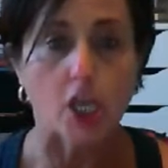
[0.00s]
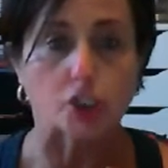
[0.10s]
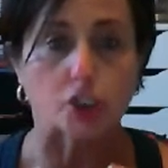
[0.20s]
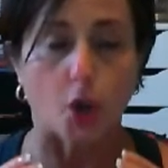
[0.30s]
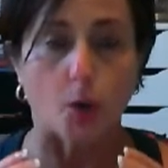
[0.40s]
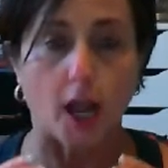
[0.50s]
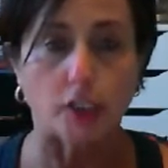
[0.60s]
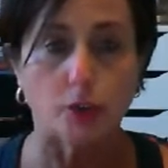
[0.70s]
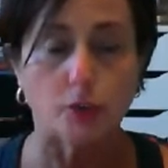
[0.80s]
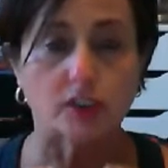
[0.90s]
So I
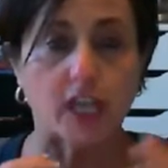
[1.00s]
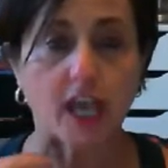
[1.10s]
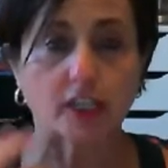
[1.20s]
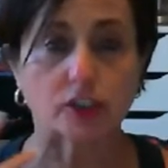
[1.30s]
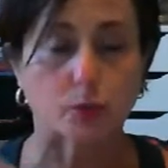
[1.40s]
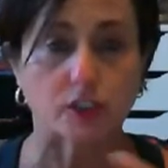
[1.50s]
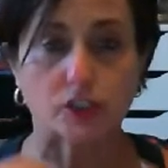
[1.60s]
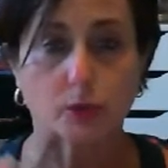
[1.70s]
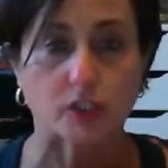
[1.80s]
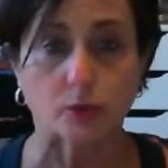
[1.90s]
used that, swish,
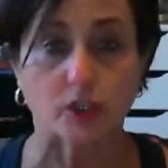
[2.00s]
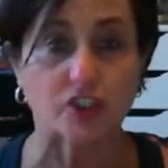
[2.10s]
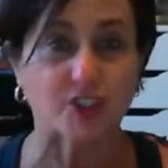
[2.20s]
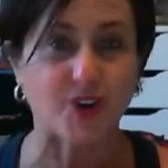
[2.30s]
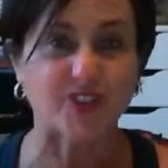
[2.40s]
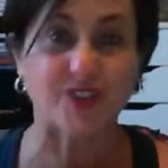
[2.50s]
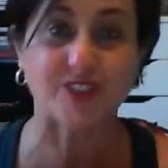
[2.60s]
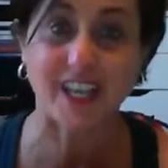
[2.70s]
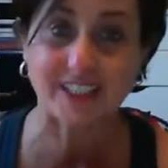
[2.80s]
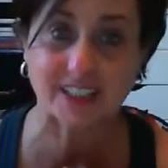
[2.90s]
swish, swish. It also
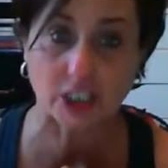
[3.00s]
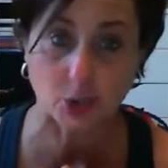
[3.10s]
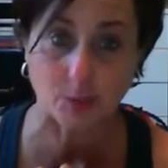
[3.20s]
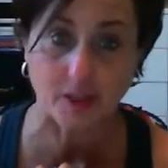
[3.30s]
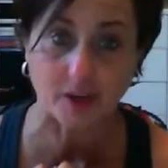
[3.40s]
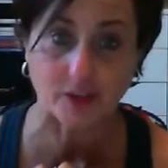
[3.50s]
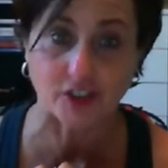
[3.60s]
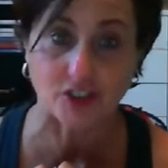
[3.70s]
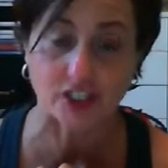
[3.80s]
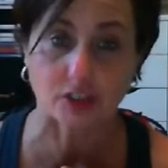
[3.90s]
tastes a little better
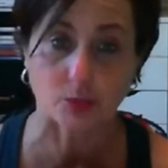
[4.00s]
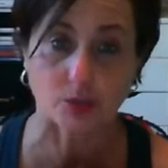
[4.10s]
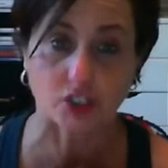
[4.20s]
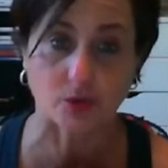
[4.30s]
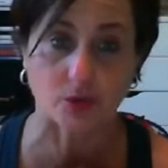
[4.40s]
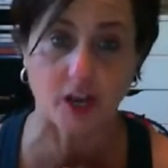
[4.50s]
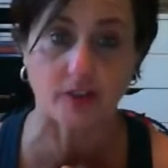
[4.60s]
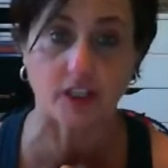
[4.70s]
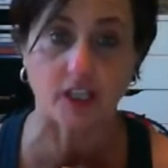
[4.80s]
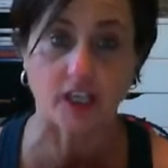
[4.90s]
than just swishing
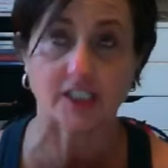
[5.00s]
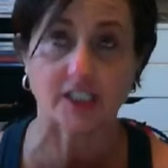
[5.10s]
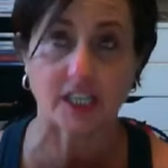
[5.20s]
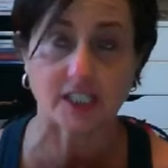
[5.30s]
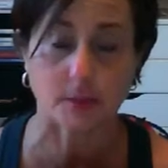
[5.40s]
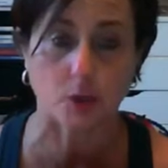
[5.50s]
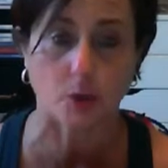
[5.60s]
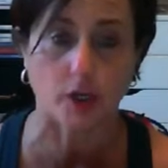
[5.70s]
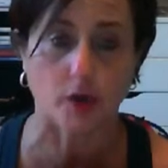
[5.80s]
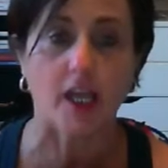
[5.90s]
around the sesame
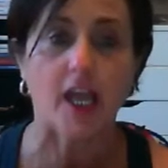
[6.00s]
oil,